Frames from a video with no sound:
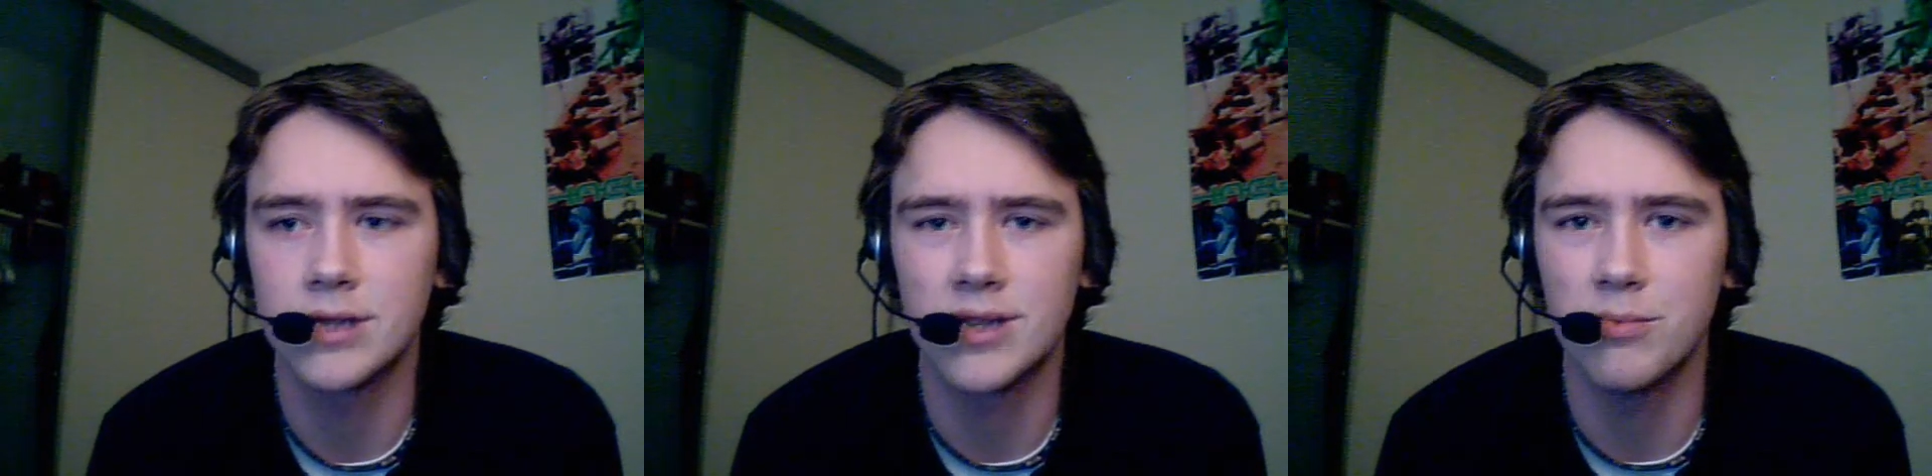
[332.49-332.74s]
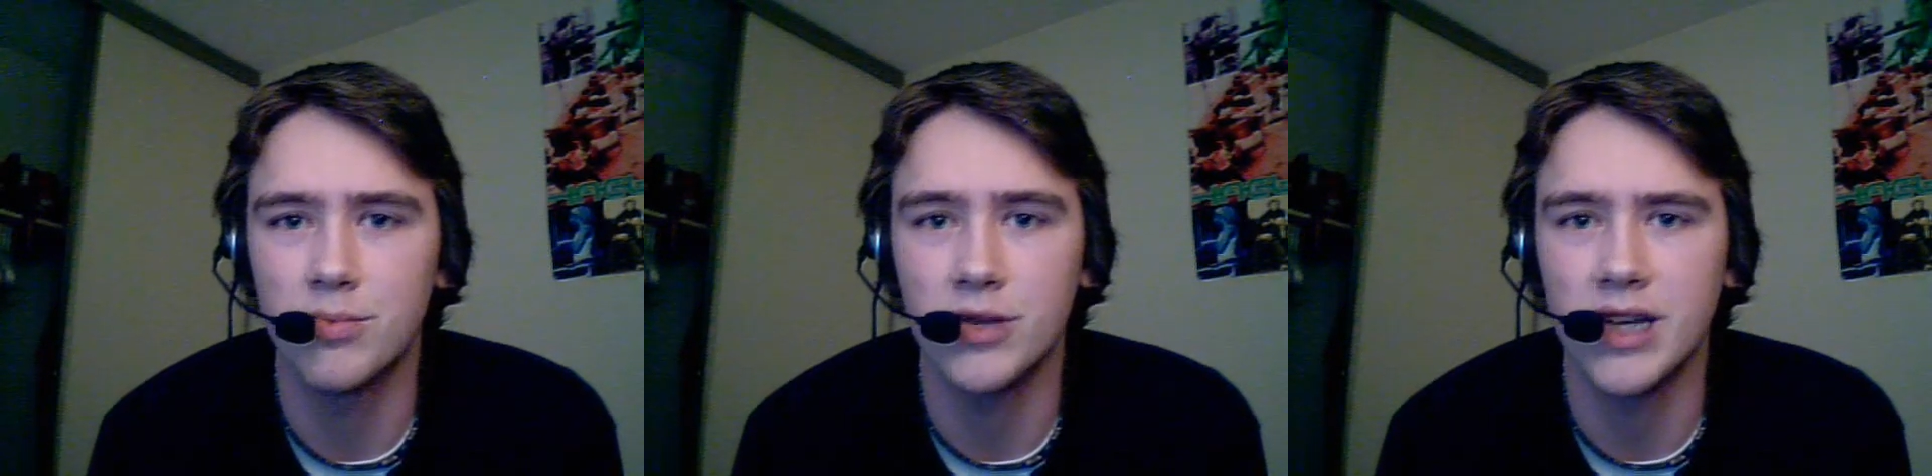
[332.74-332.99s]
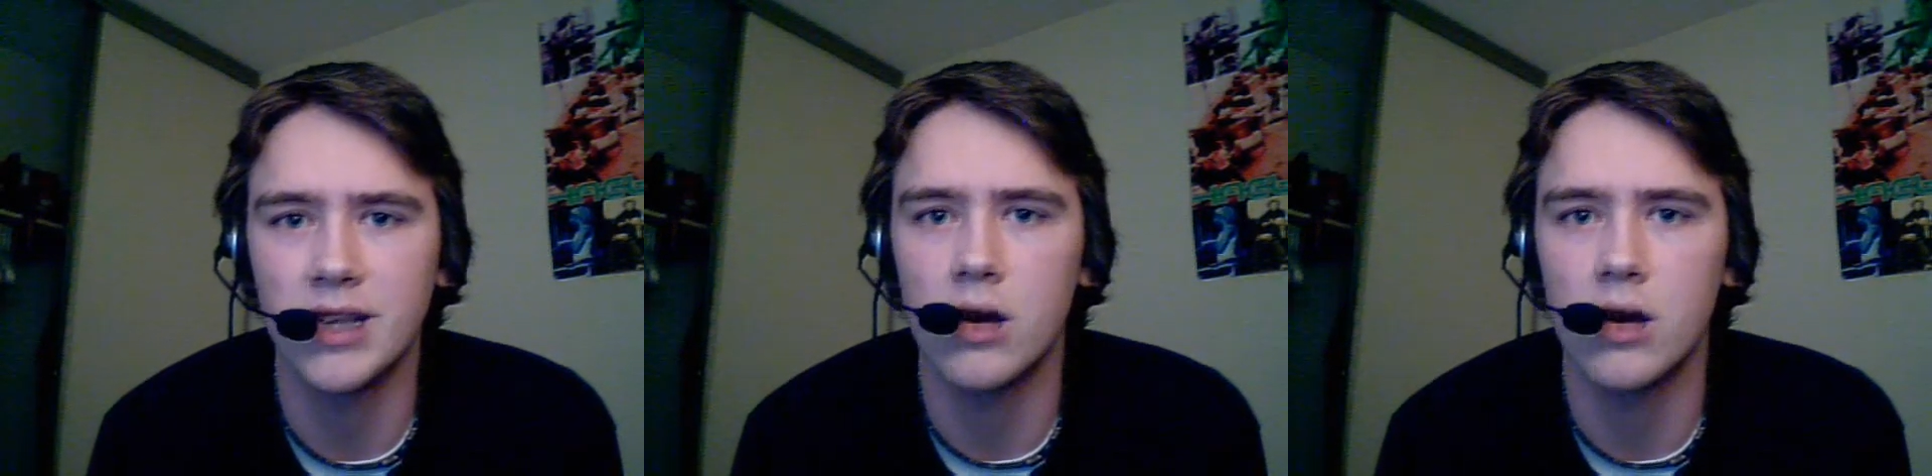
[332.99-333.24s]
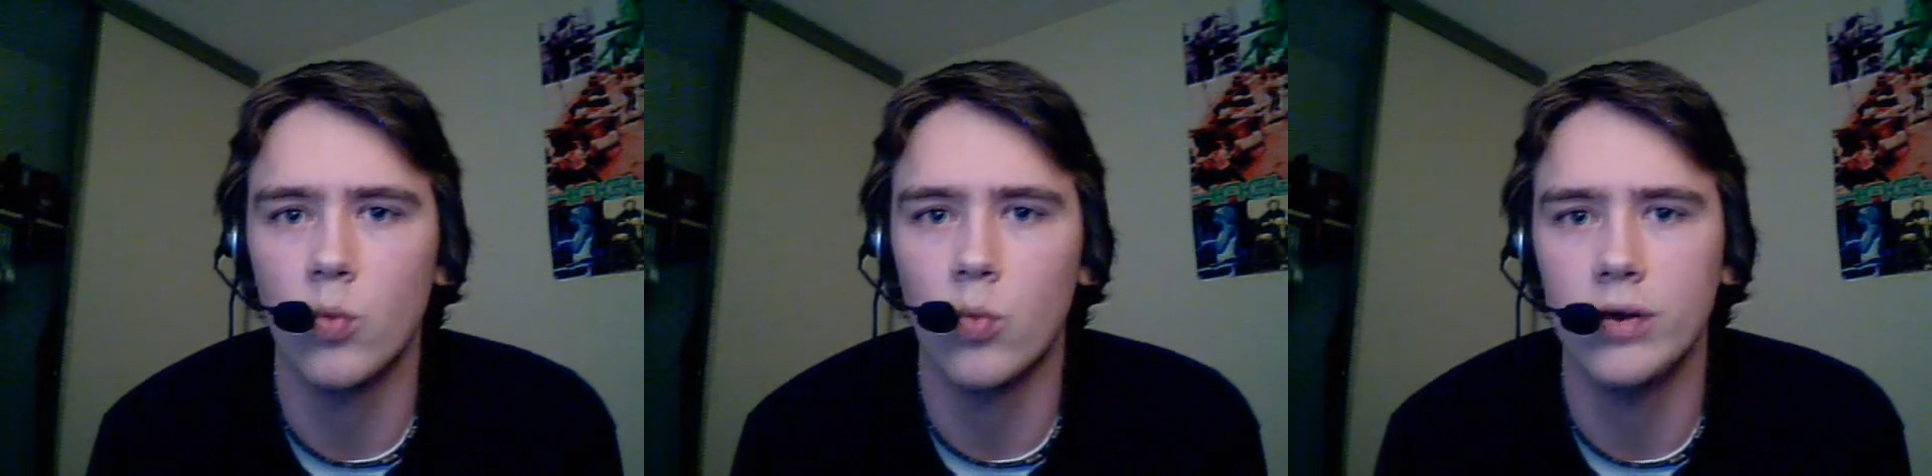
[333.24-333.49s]
completely
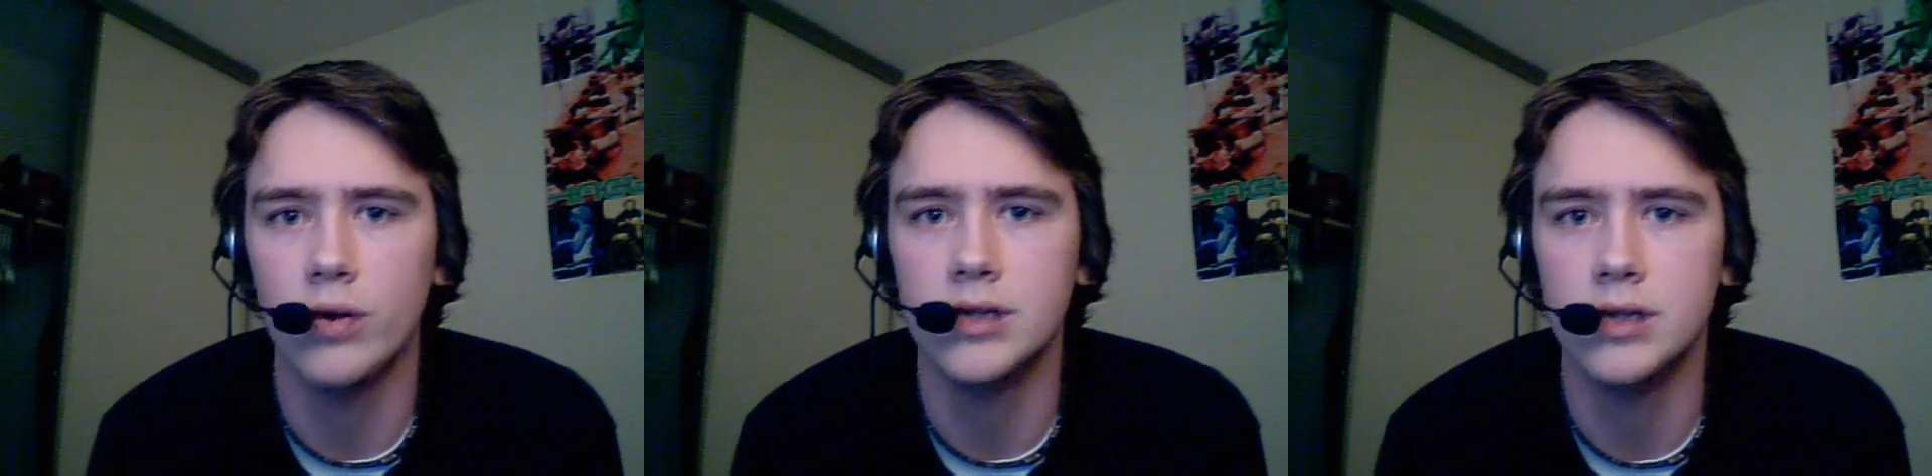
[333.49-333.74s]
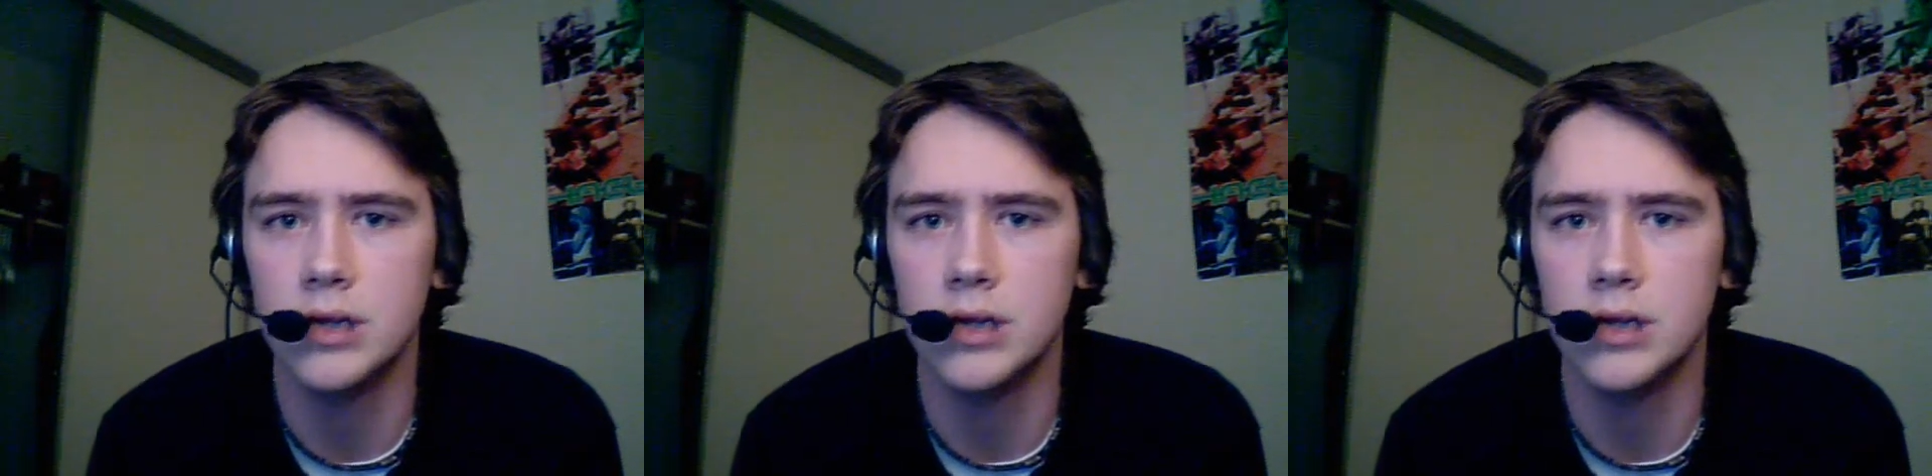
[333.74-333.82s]
unwanted.